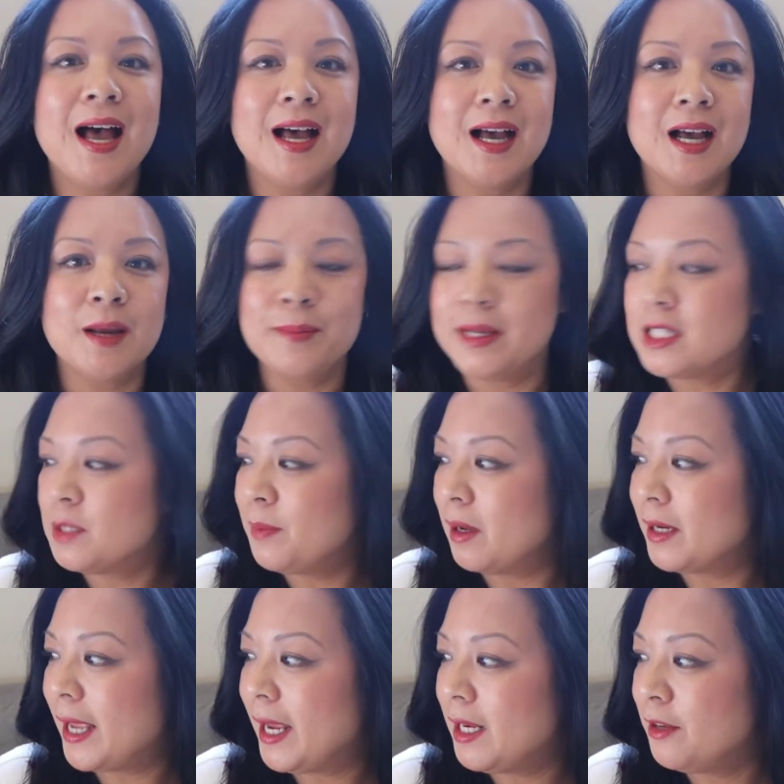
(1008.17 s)
It's
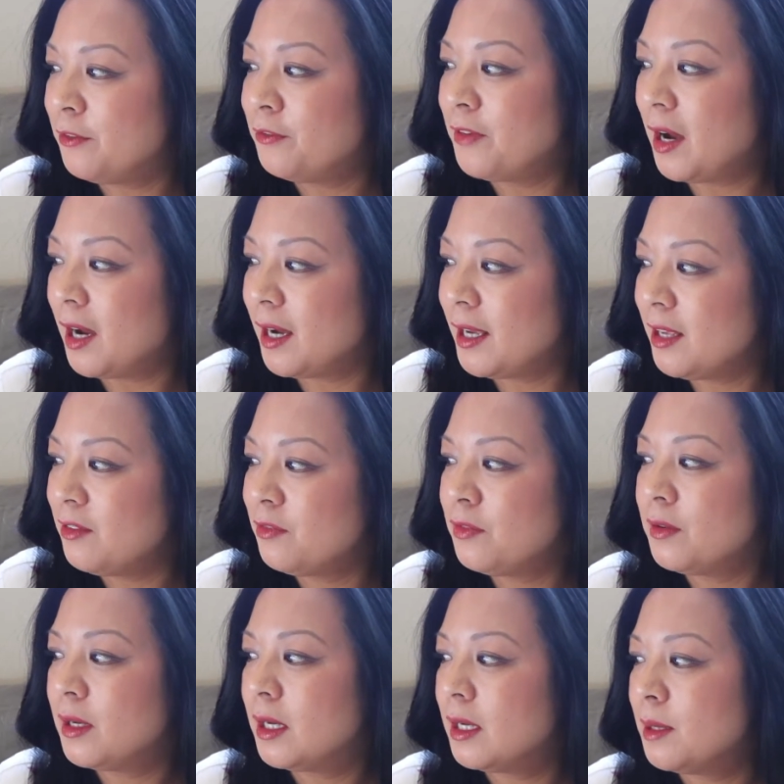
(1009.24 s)
about
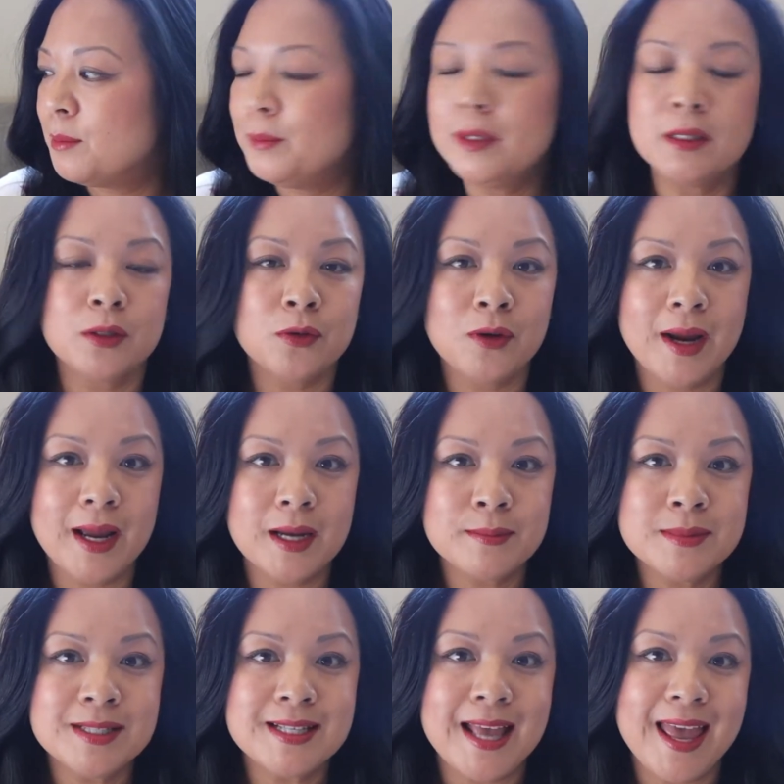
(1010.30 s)
85
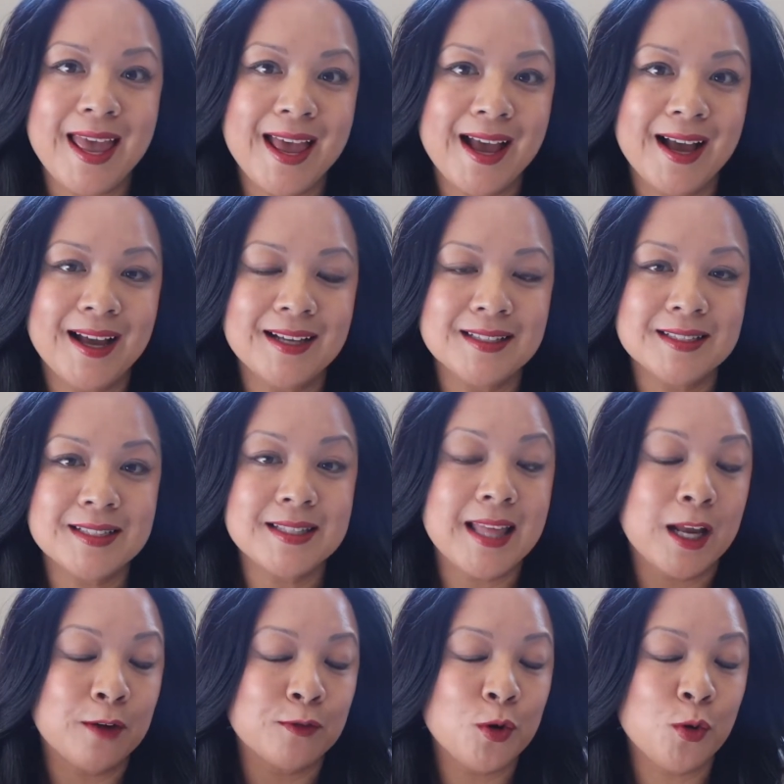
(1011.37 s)
milligrams, and
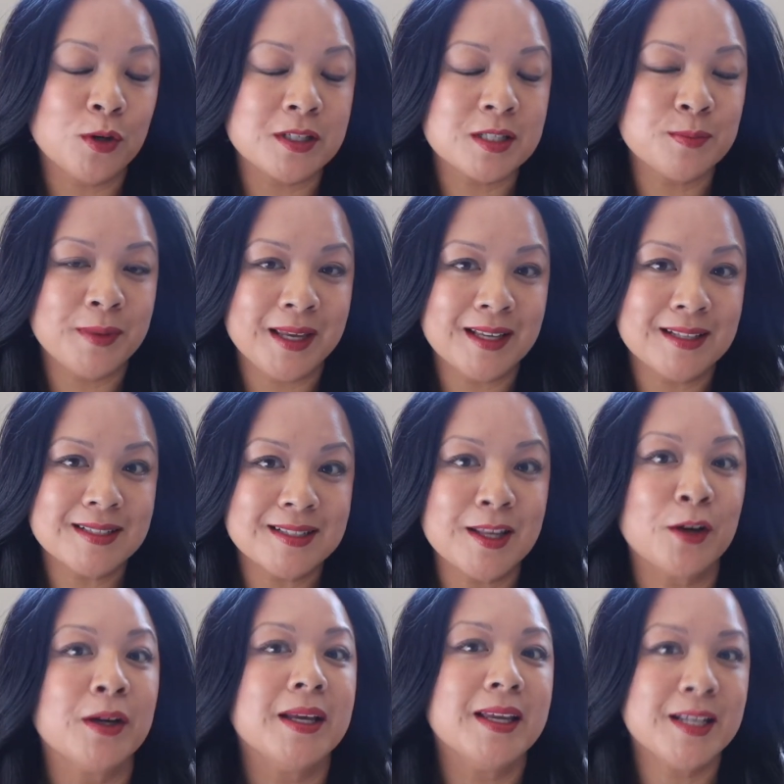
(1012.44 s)
that of course means
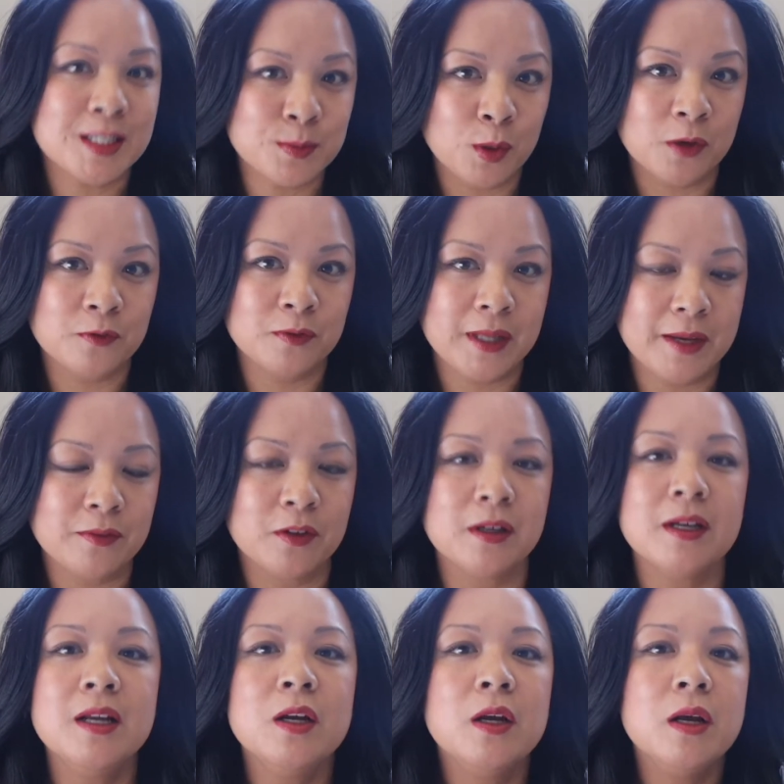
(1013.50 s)
there is more
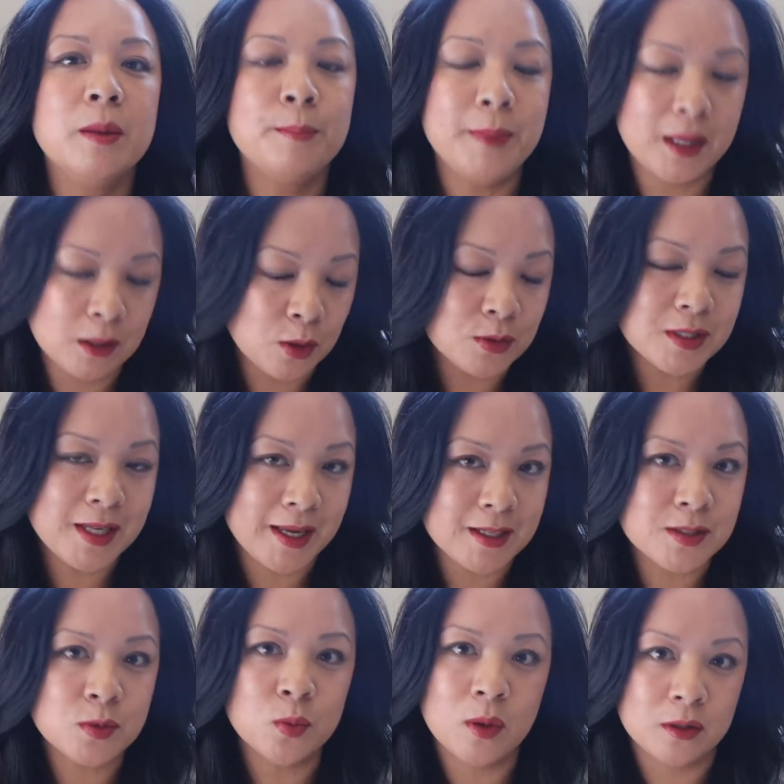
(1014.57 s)
flavor. Menlo
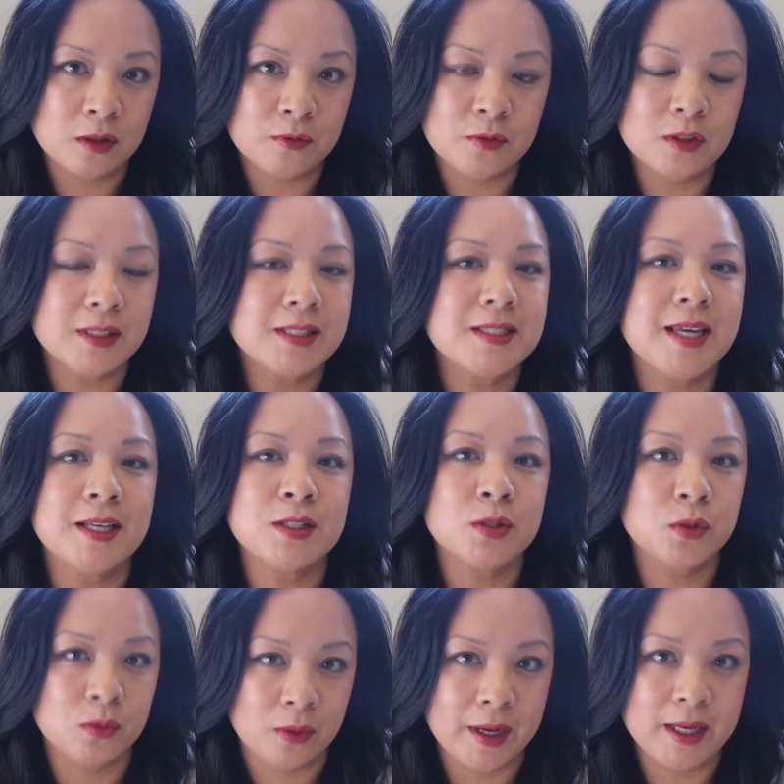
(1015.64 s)
tastes wonderful, it tastes
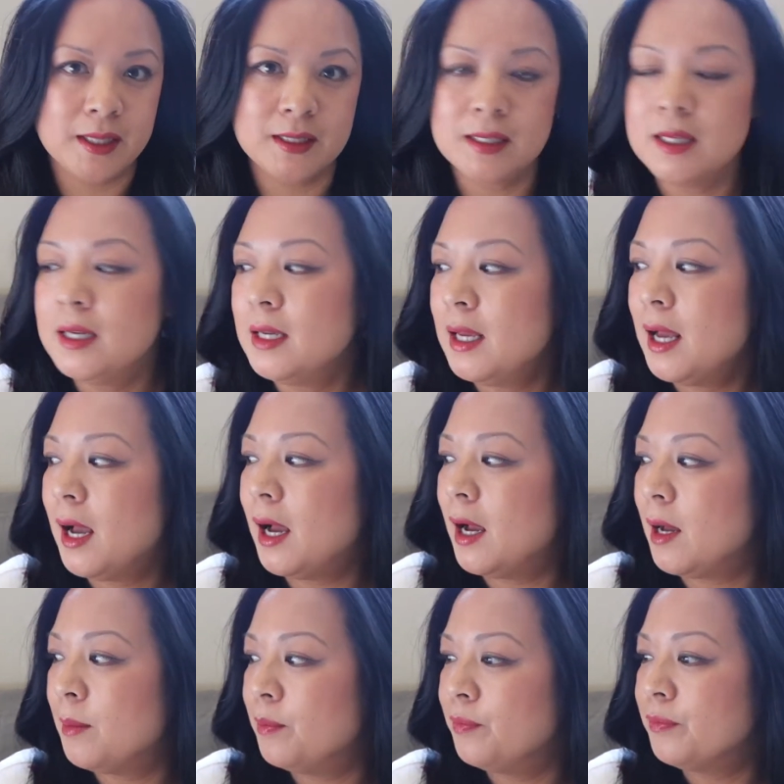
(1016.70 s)
great.
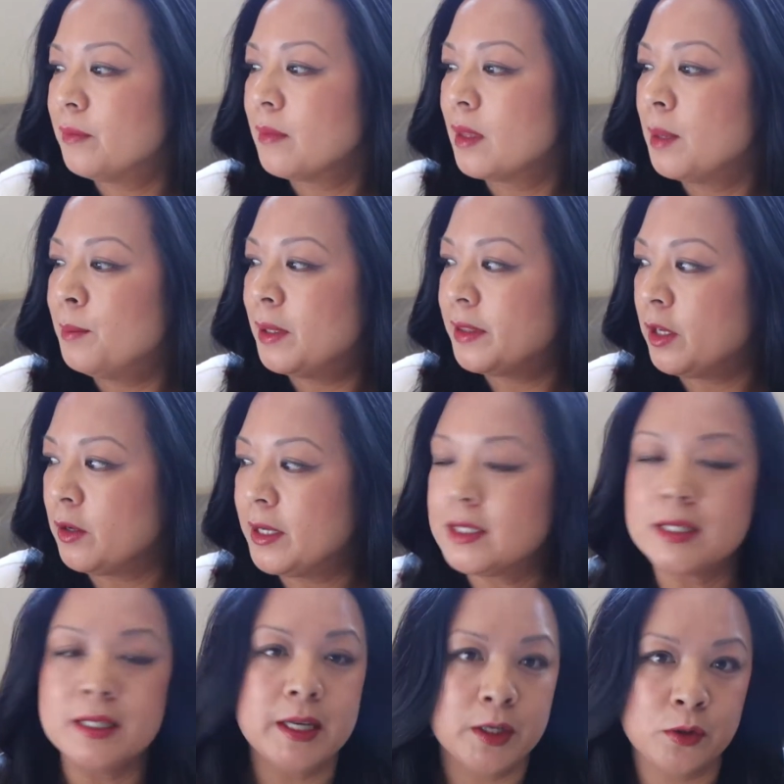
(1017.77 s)
But there
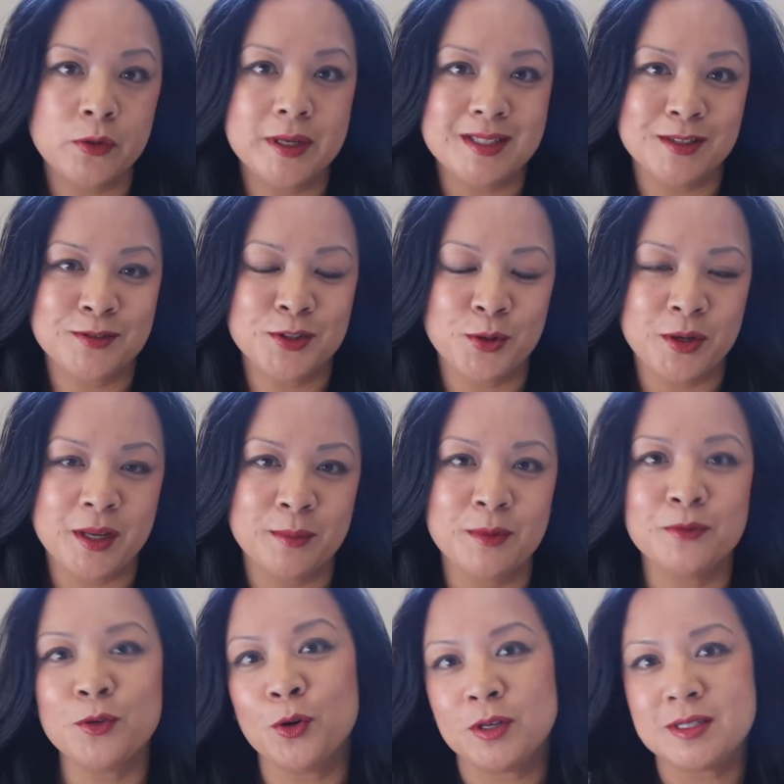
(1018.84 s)
is an increase of sodium,
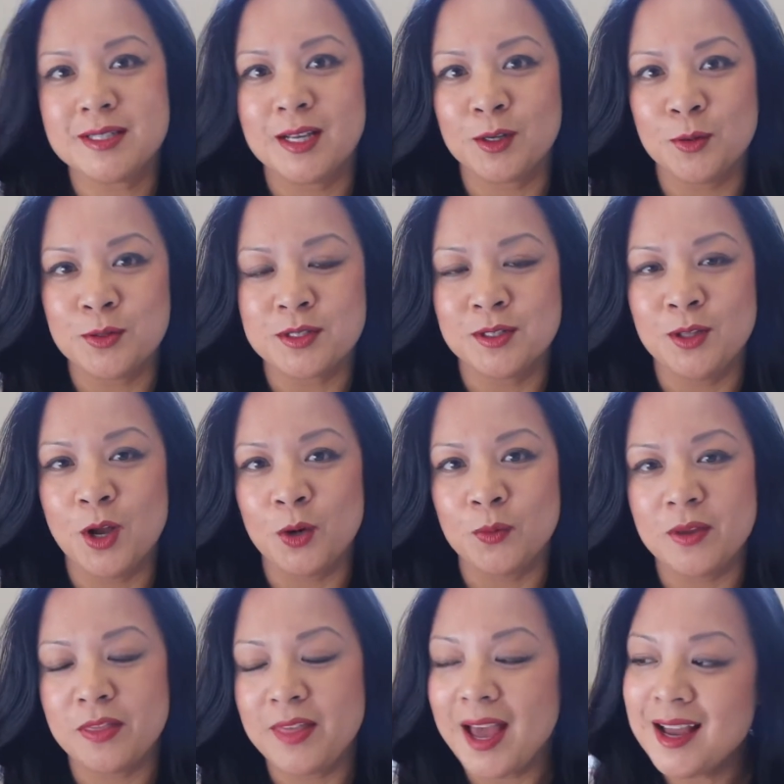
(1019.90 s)
of course, that goes along
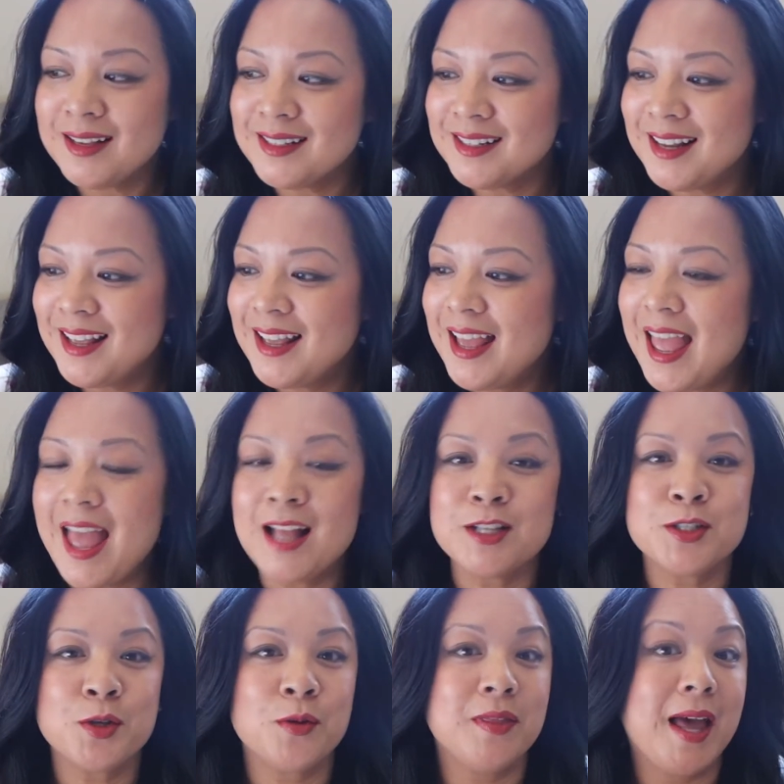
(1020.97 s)
with that.
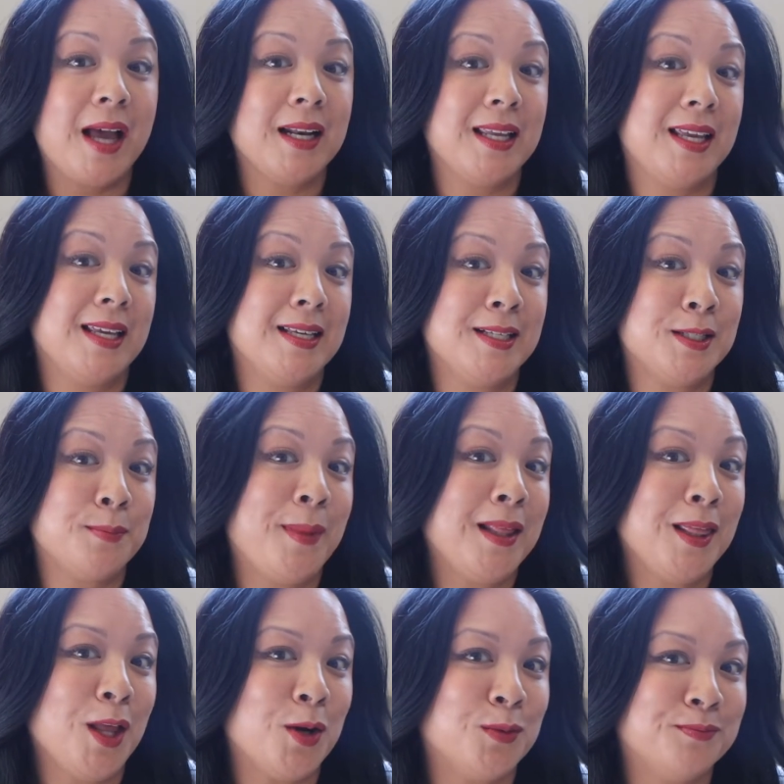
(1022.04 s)
And so that is
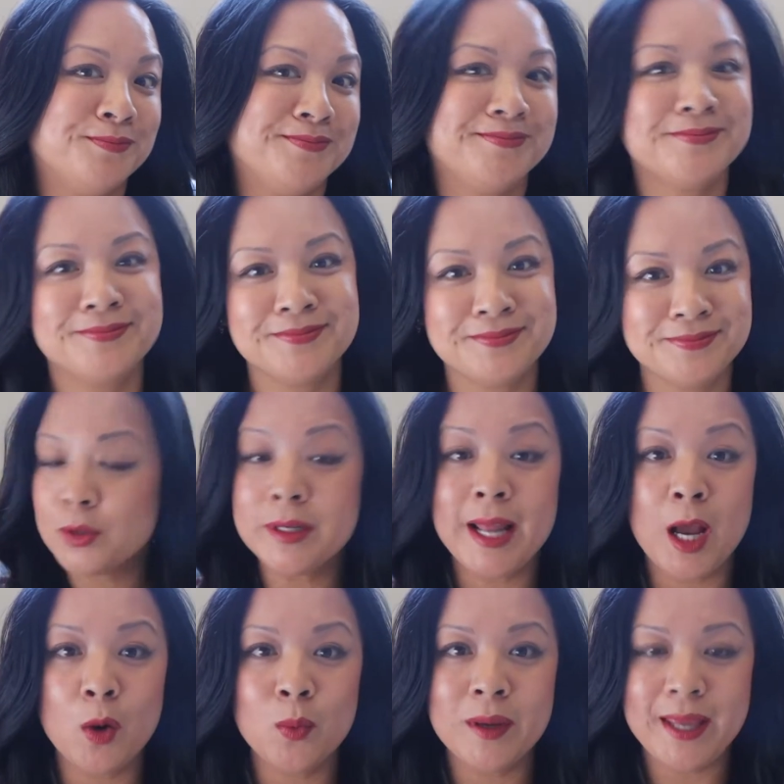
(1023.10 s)
Menlo. So
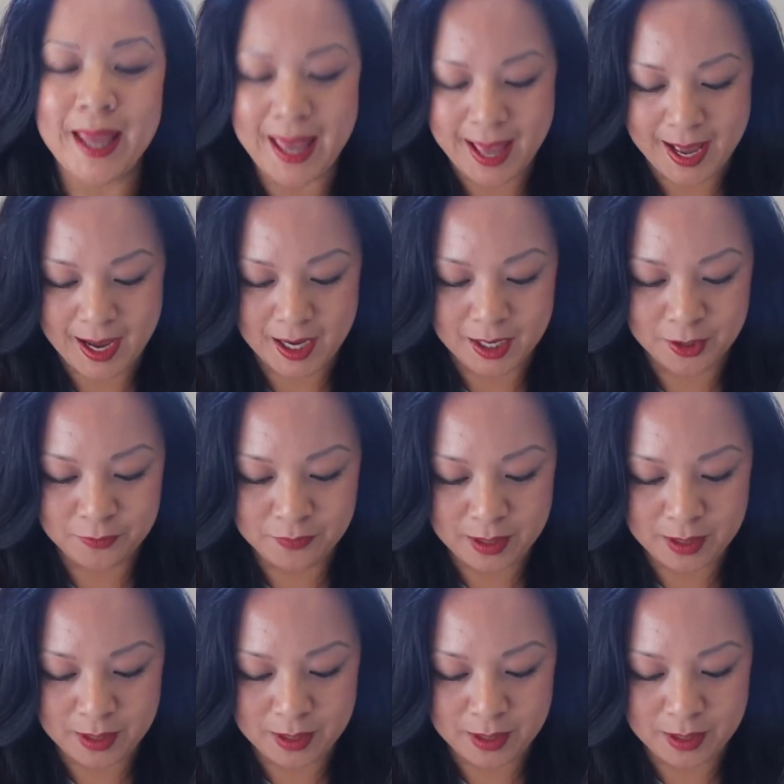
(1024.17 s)
now we have